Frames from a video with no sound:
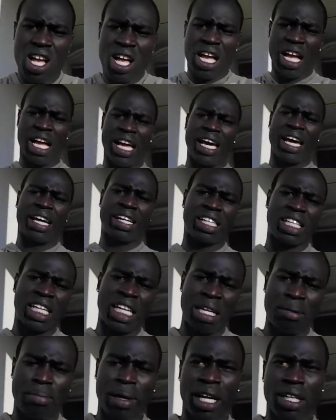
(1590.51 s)
I had
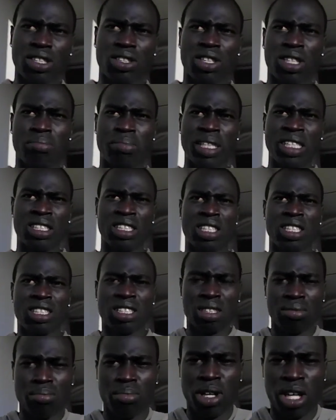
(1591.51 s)
came back to the
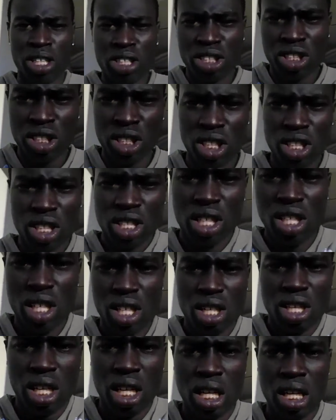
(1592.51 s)
business March
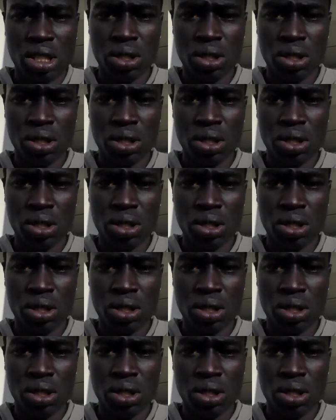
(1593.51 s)
uh,